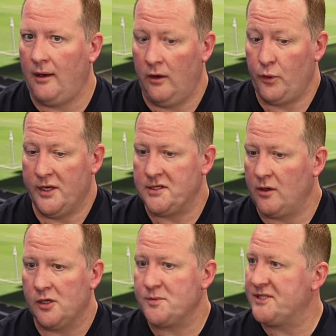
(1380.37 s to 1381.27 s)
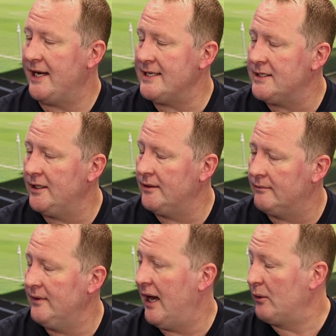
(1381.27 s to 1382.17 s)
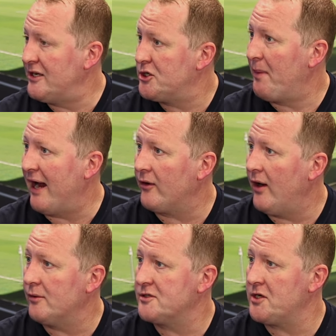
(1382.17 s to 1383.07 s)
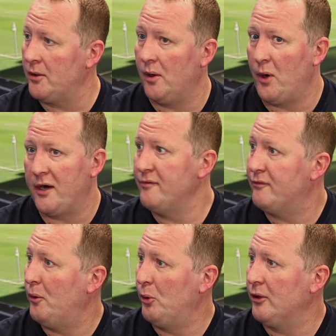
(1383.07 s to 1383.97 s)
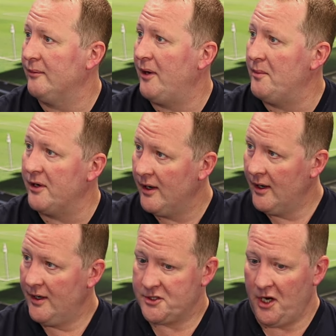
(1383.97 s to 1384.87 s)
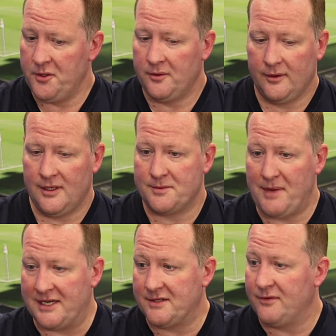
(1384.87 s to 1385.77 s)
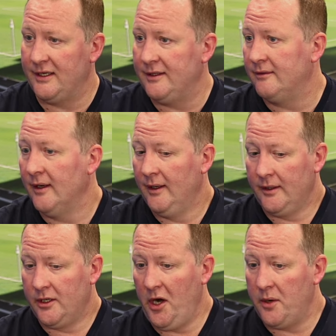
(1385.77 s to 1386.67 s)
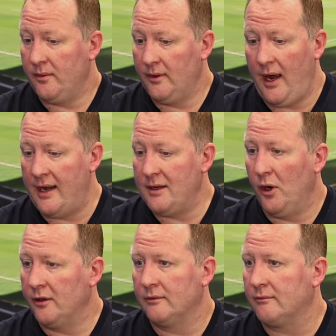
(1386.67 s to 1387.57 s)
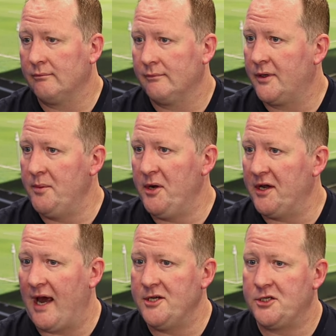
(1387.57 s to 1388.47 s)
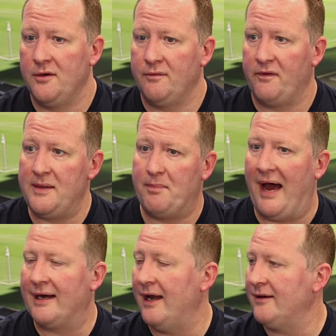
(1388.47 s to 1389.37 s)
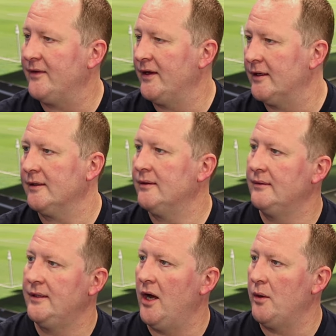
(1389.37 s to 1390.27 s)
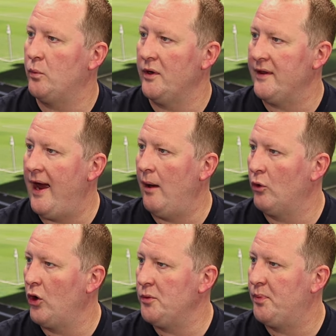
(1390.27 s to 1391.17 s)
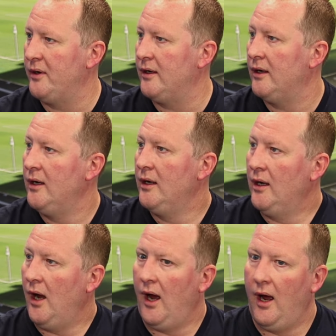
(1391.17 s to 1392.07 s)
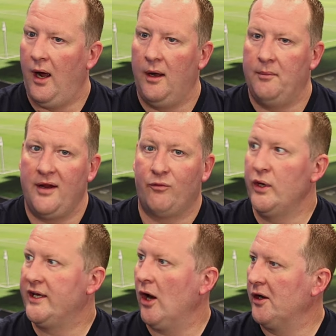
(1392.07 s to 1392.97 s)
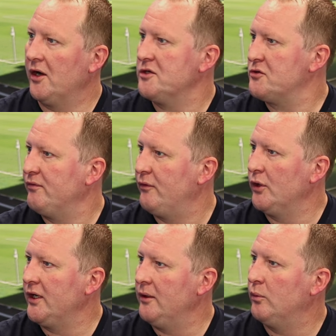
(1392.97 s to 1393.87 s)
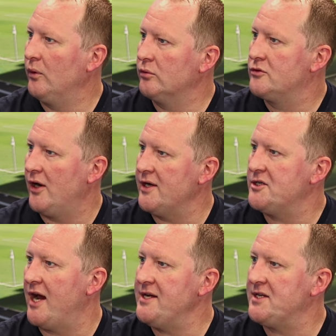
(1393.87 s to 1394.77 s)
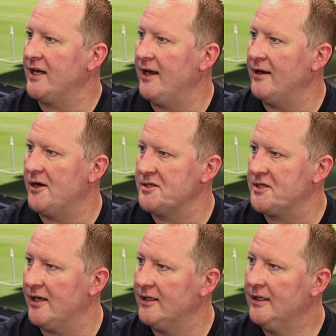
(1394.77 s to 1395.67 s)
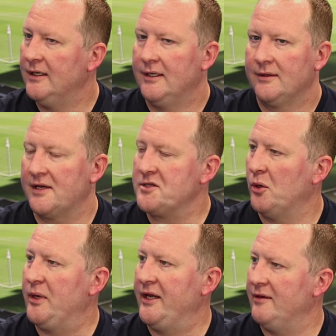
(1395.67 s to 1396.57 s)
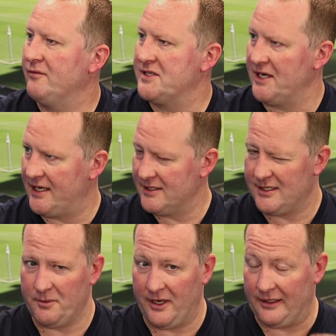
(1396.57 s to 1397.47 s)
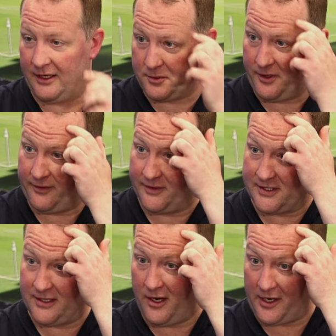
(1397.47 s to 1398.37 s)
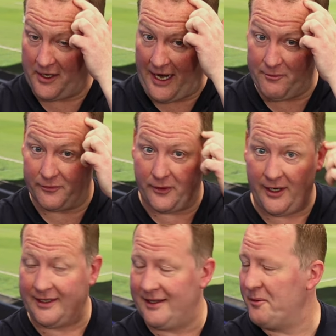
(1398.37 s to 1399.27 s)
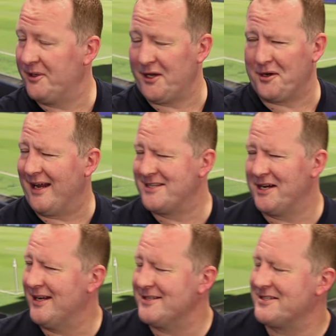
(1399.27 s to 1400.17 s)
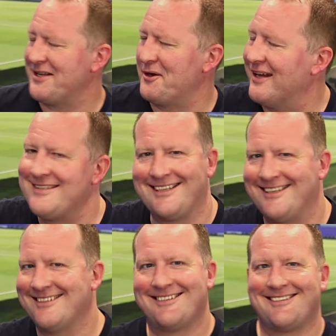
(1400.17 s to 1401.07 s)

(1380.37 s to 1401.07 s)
worked in a hospitality, now leisure background, so I work in football at the moment. So there's massively, you know, anyone, communication, feedback, anything, you know, we're there, we're open. If we can't answer it for you, we'll try and chase and get an answer. That's not pleading for tickets like we had last week for Sligo game on Friday, though. We don't get tickets. Don't get tickets.